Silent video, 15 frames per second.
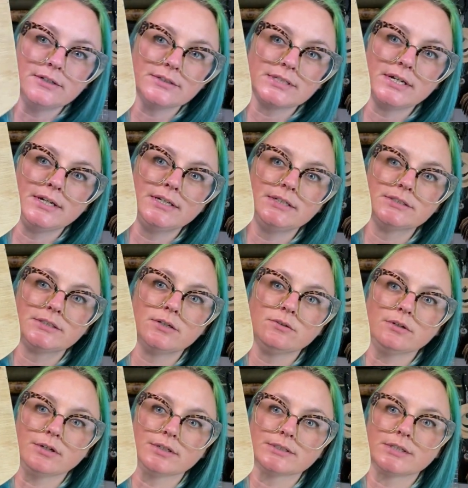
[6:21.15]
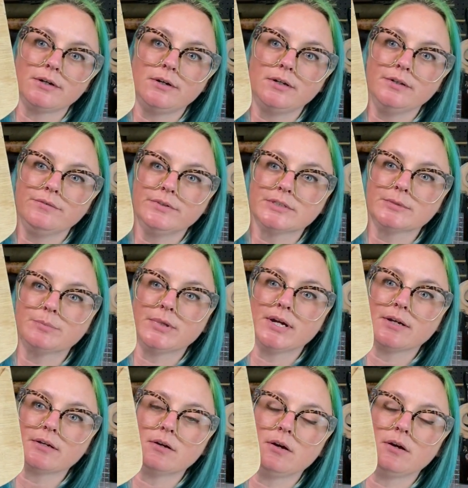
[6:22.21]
tiny SewGnars, all of this black,